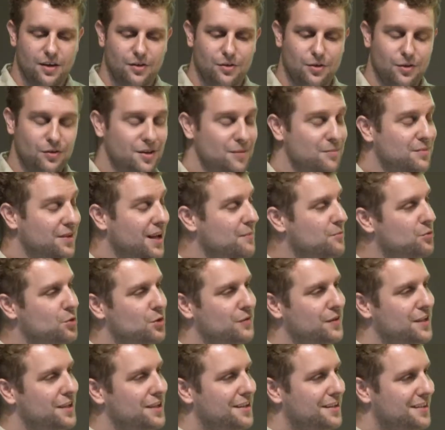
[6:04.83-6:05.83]
So sometimes you
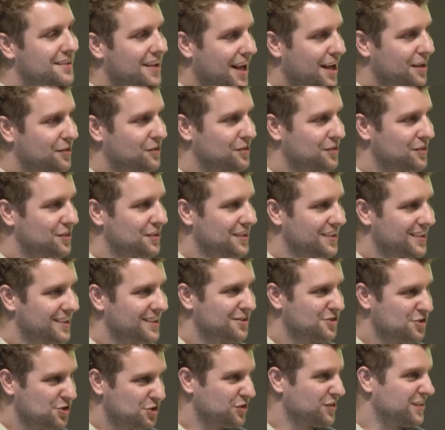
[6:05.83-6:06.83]
even need to test
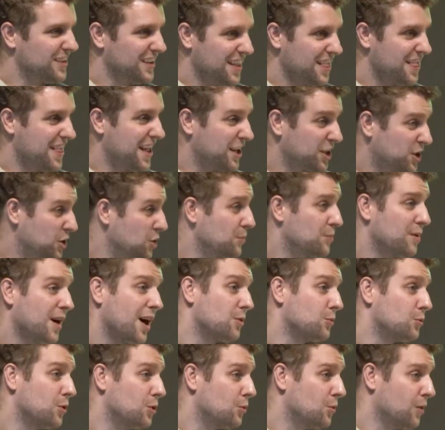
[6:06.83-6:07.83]
just that a
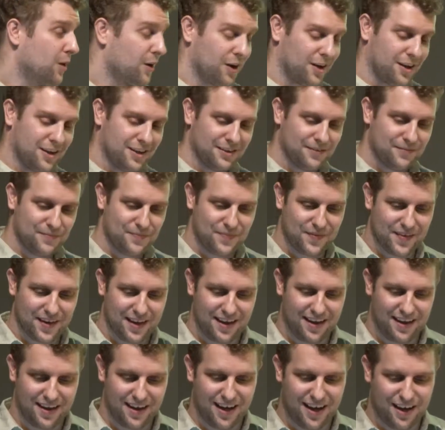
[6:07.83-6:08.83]
coupon will work
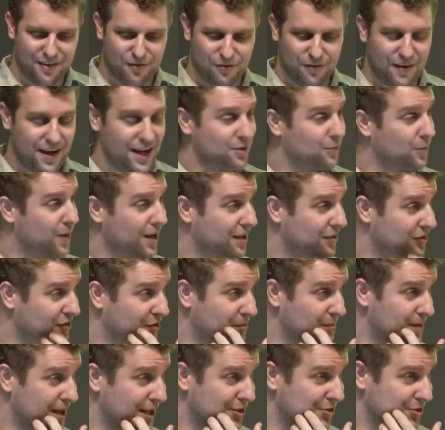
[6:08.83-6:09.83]
and find ways
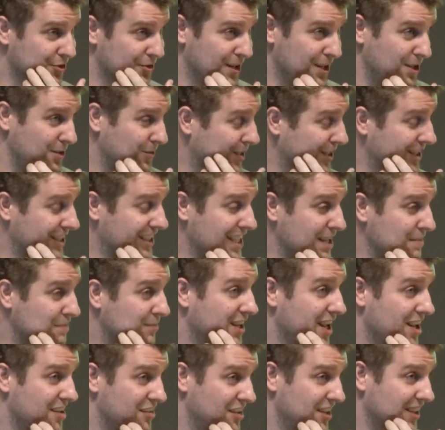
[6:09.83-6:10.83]
to make sure that you can keep
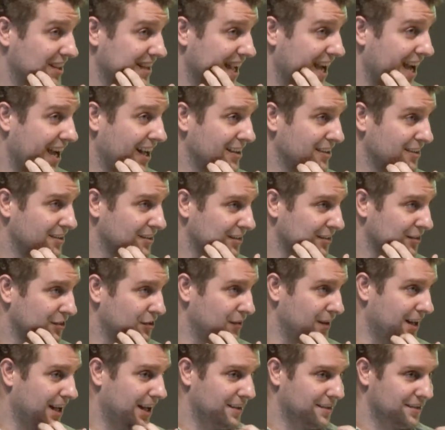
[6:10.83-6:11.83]
testing that
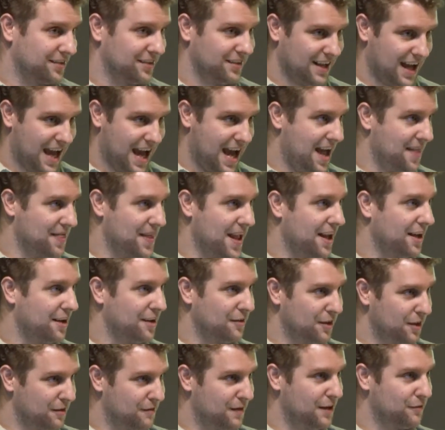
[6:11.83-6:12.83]
so that on that
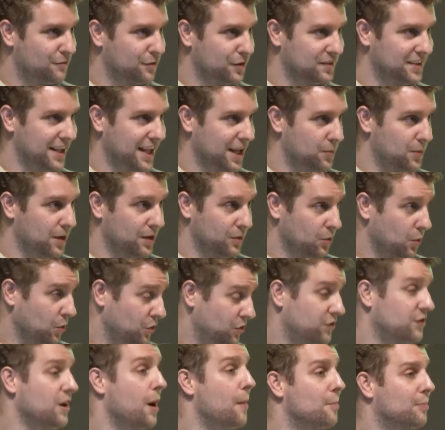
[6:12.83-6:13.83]
eventful day when
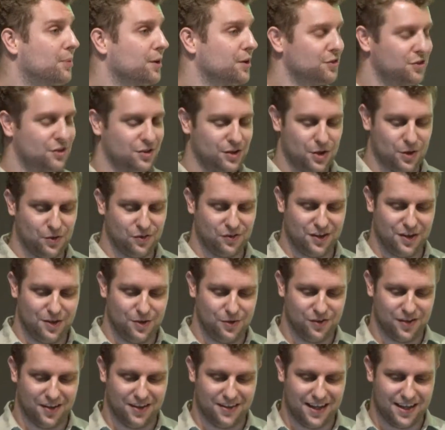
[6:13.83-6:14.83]
some person goes to
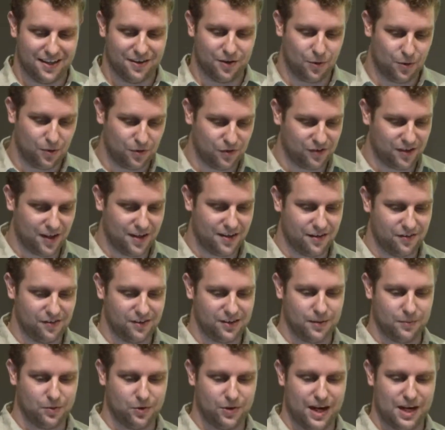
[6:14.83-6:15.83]
use it, that the whole site doesn't
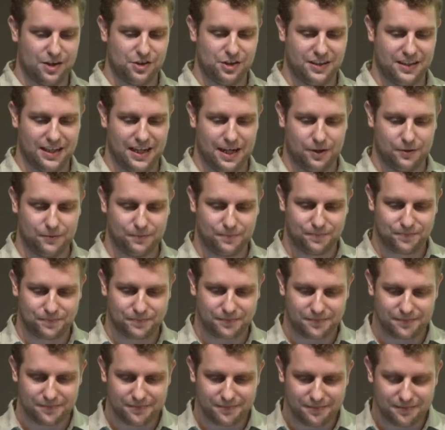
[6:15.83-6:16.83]
come crashing down.
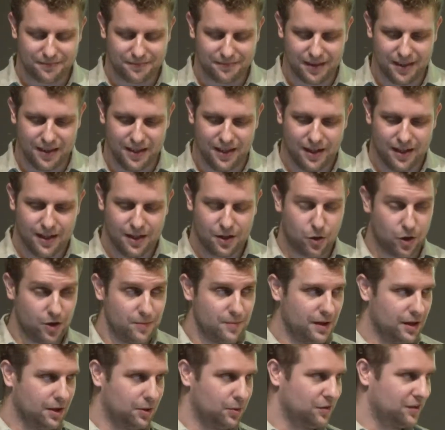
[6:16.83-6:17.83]
Corey
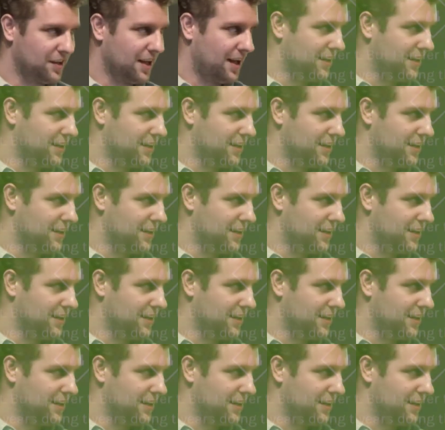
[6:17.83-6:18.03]
Miller was